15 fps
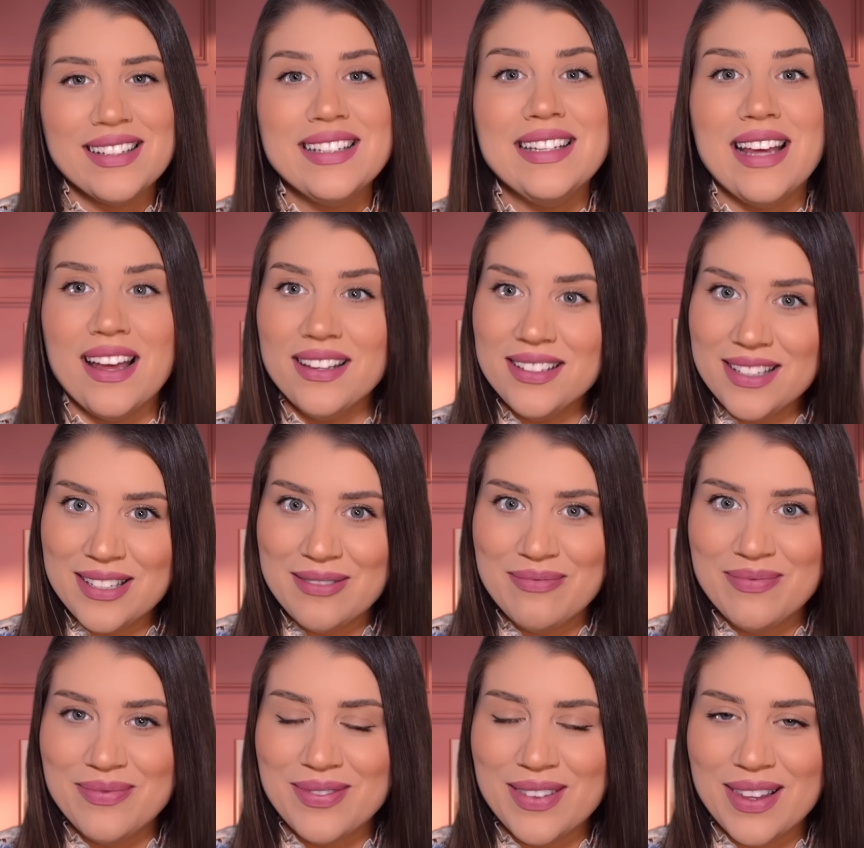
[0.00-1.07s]
Yes,
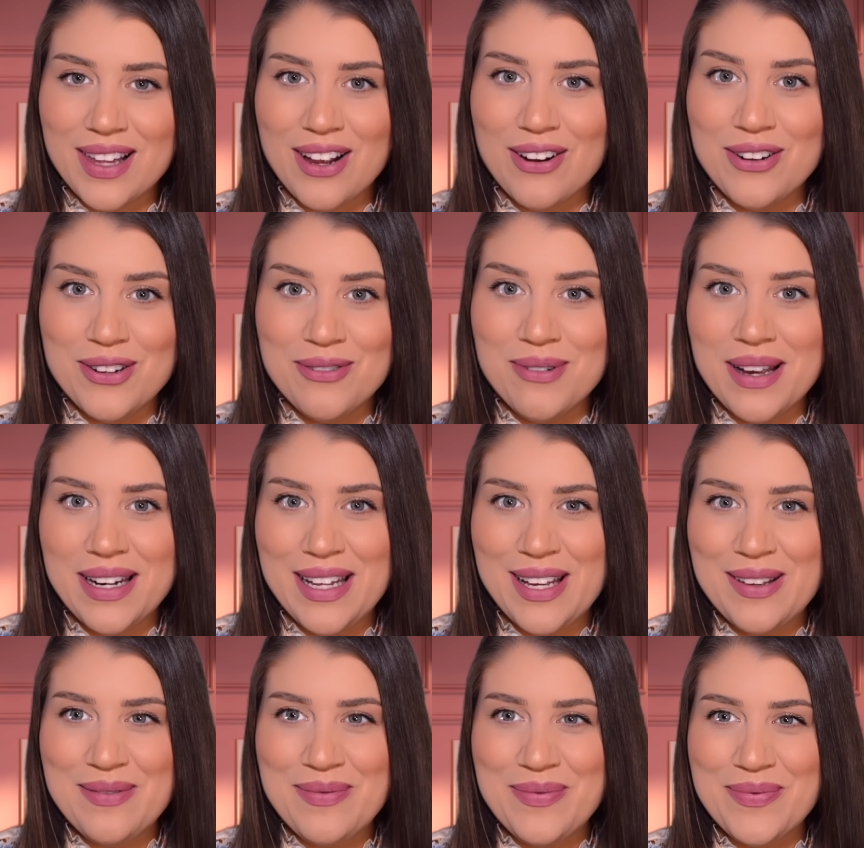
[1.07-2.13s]
are you
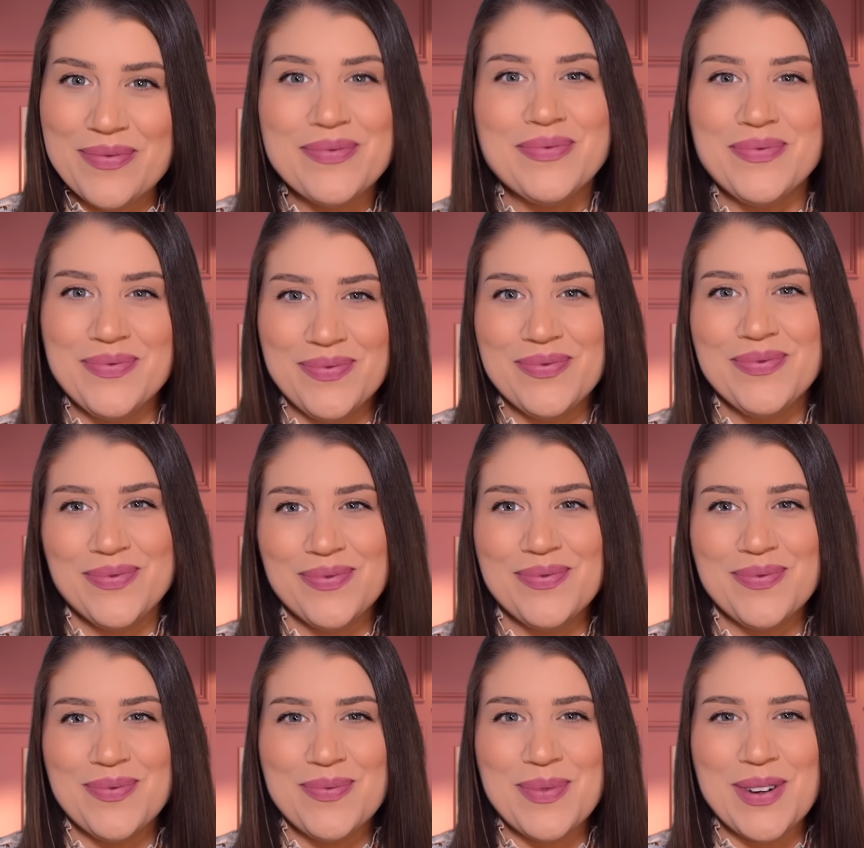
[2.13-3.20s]
ready?
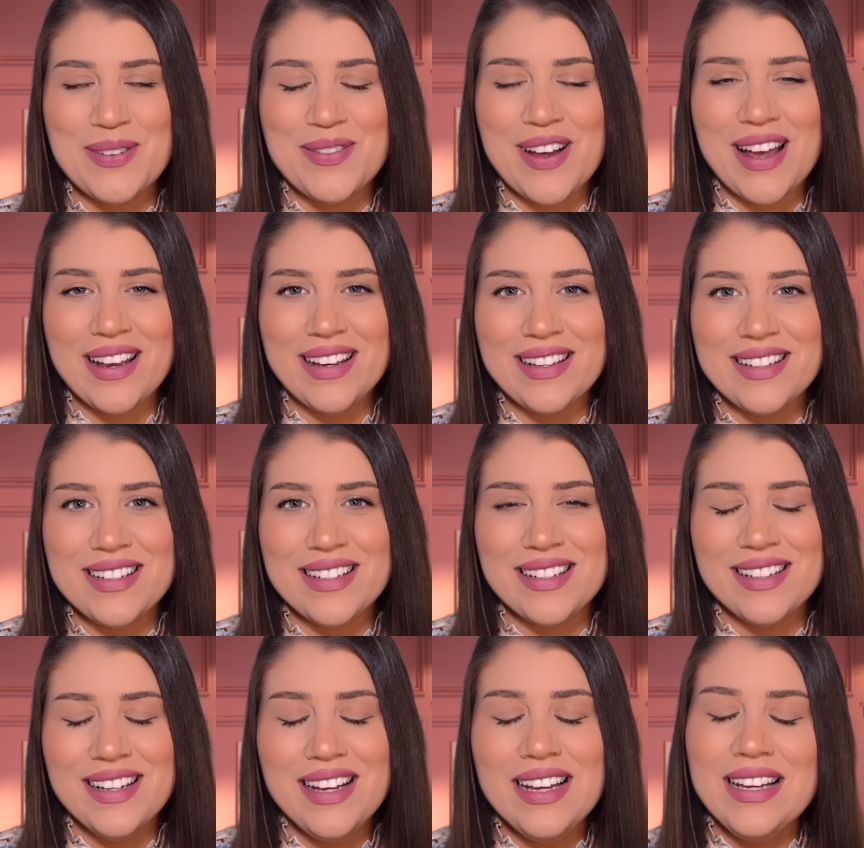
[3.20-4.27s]
Perfect.
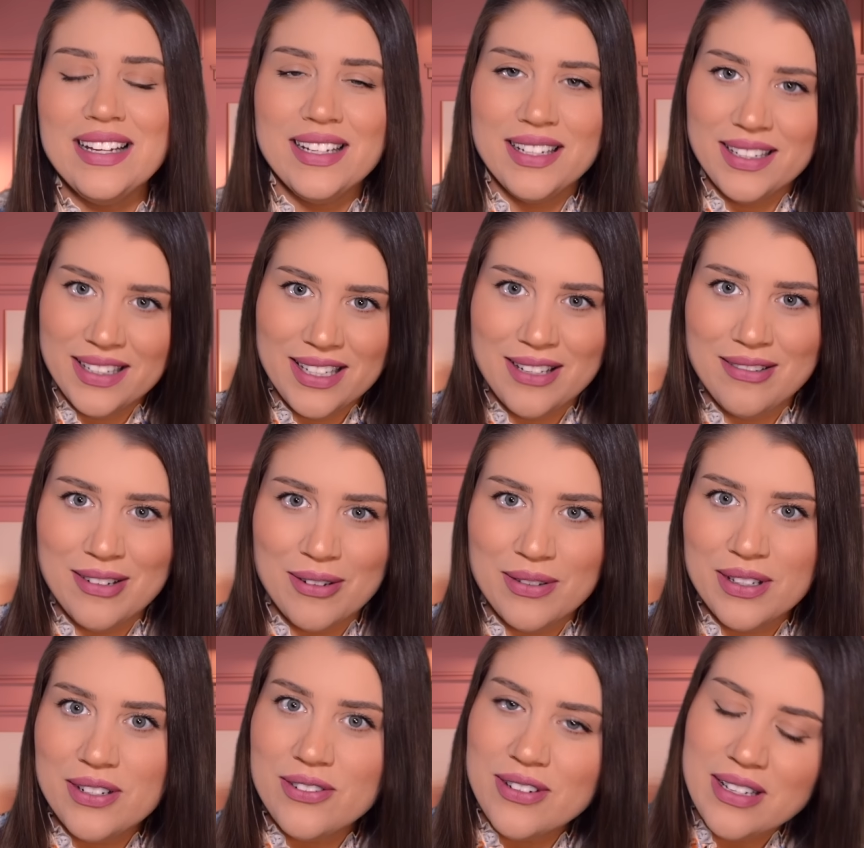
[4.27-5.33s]
You know
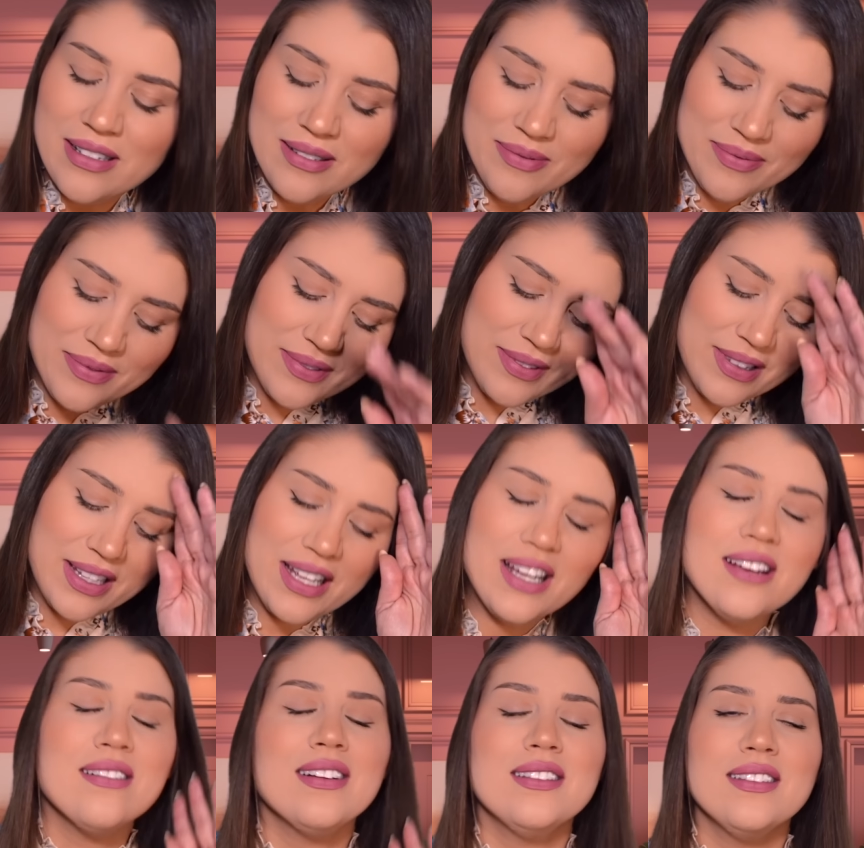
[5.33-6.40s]
the drill.
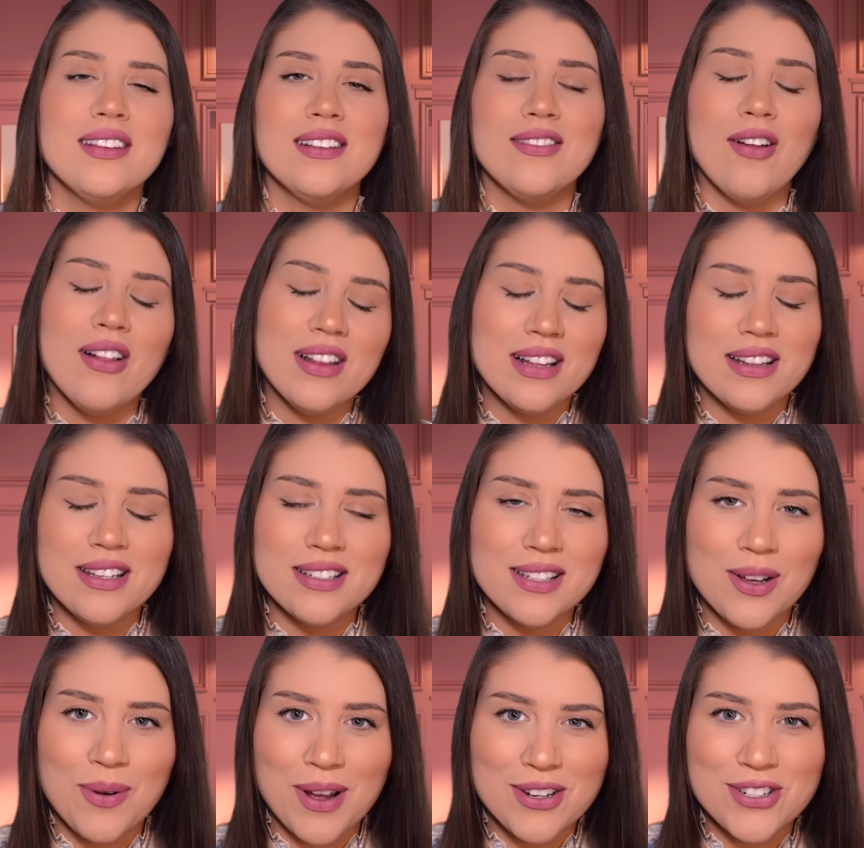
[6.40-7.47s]
Here at the Lulling Lisa
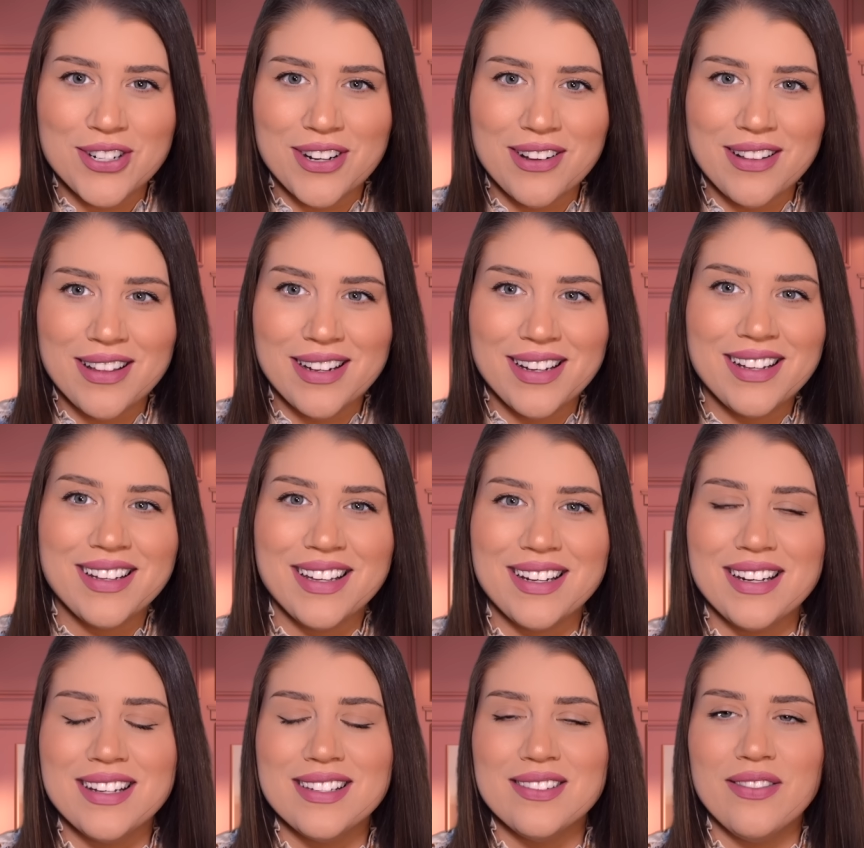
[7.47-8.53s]
Questionnaire Clinic, it
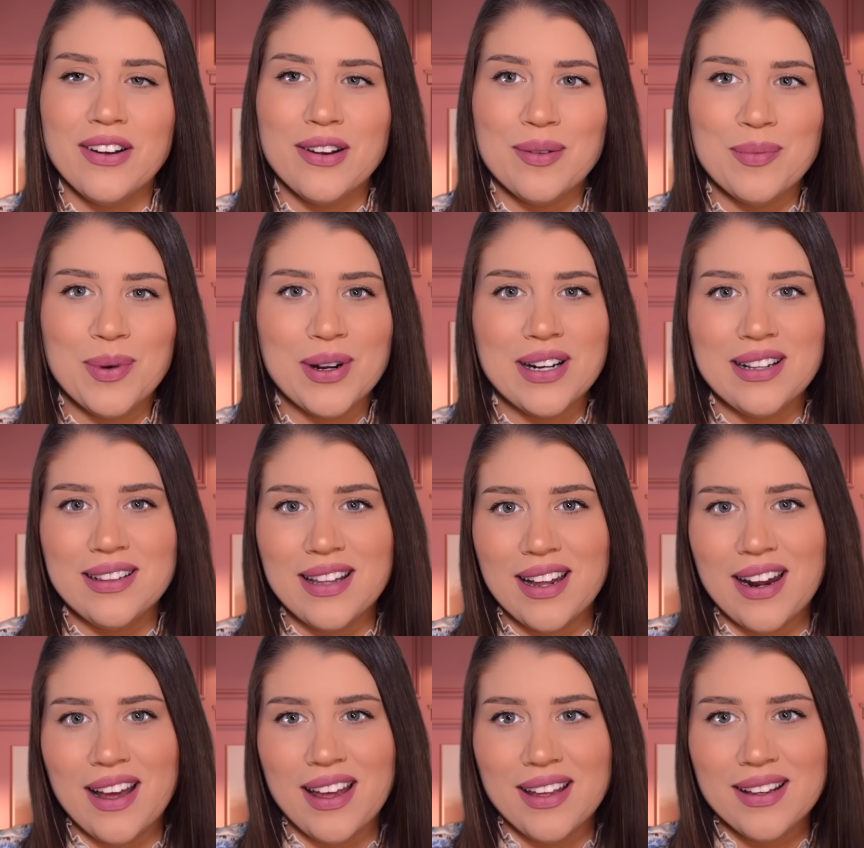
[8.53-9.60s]
is very important
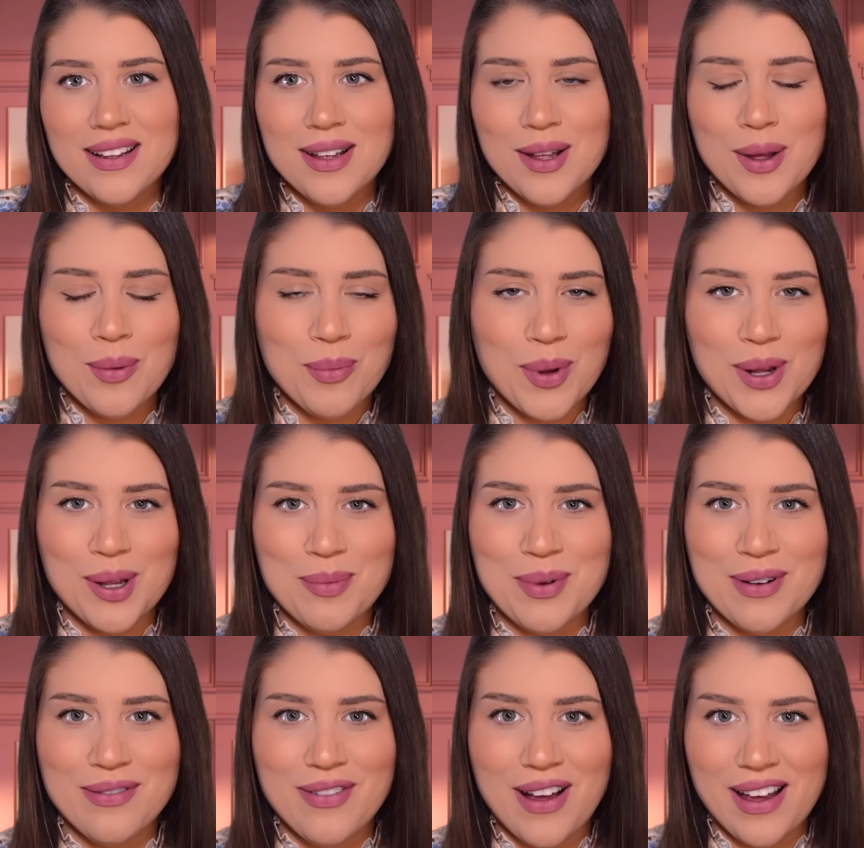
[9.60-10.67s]
that I pull up
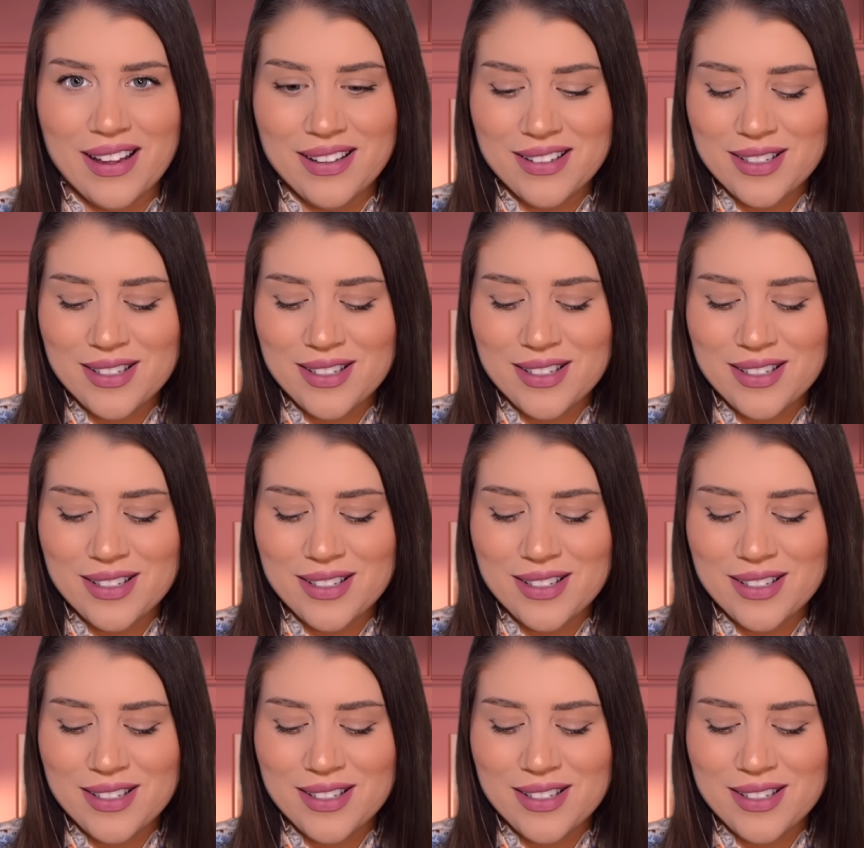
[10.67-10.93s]
your file.